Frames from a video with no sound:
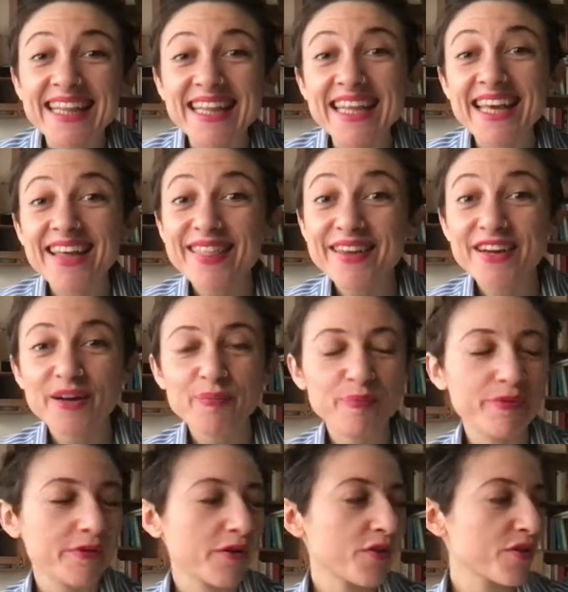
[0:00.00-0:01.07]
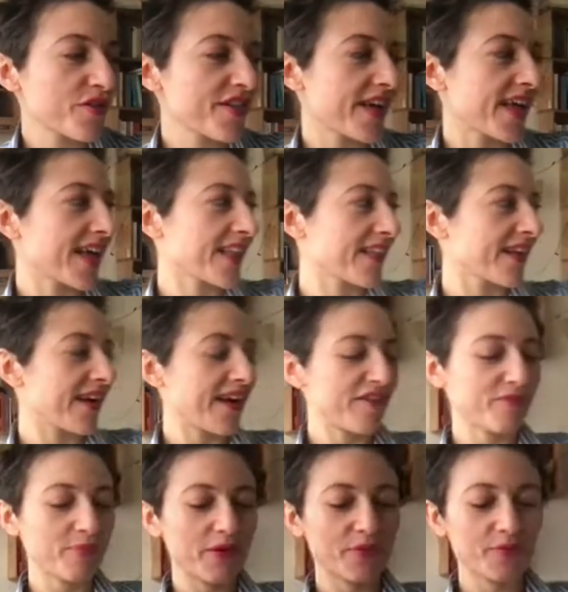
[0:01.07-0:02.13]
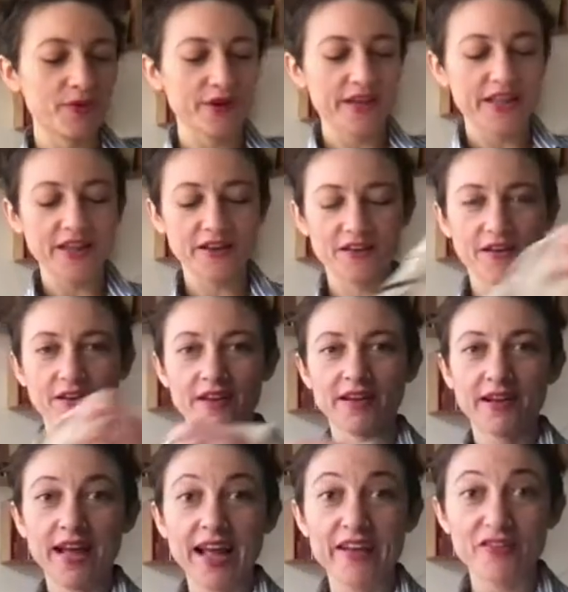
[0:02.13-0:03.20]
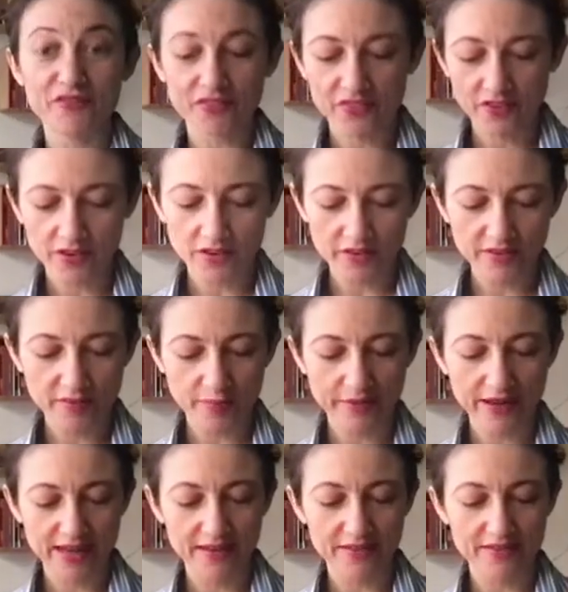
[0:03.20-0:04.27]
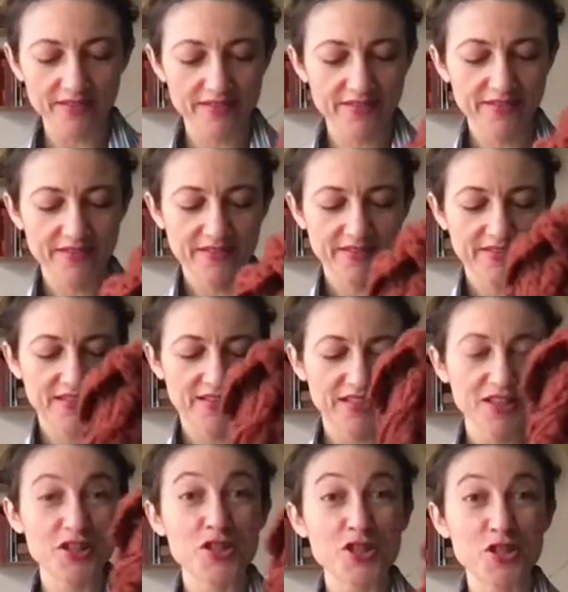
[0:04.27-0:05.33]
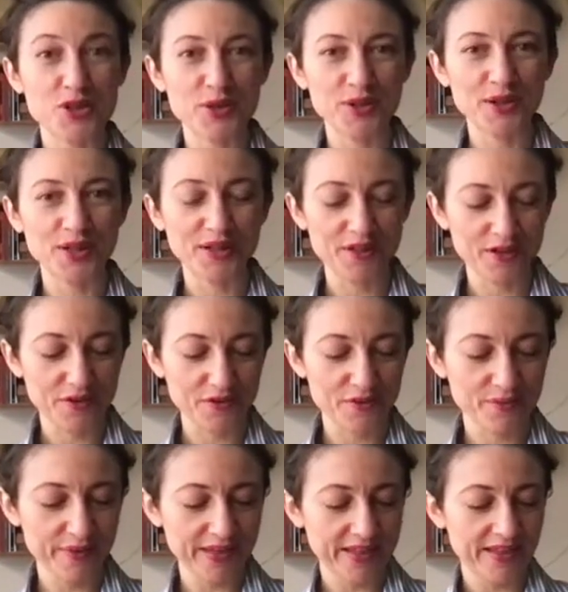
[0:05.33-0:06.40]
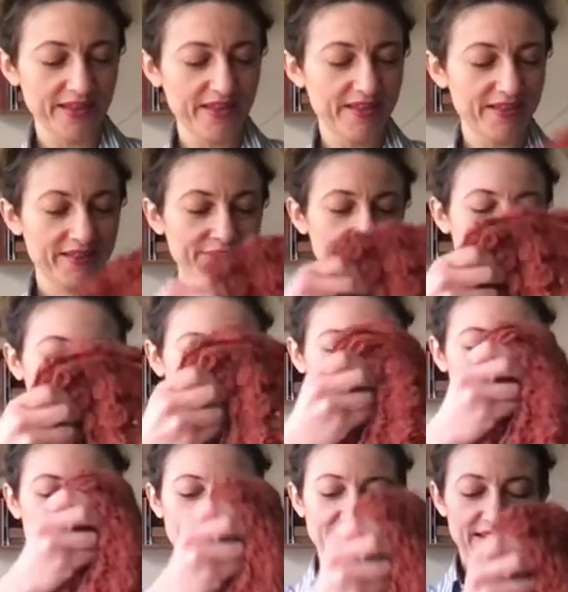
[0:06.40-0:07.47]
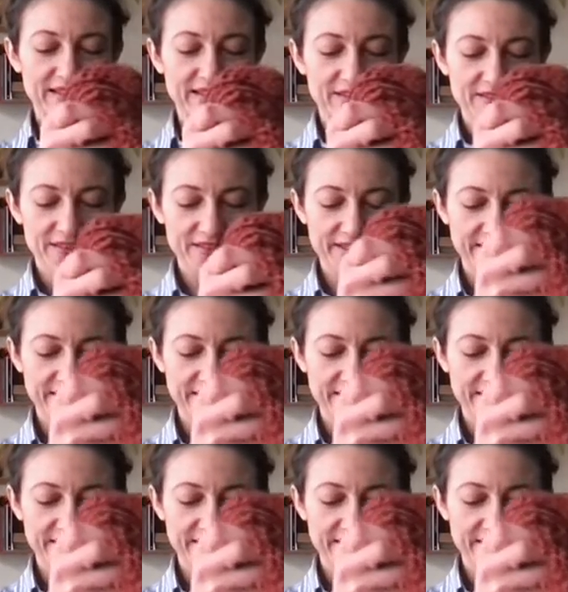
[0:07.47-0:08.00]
the other project I've been working on, I've talked about the shawl already. Look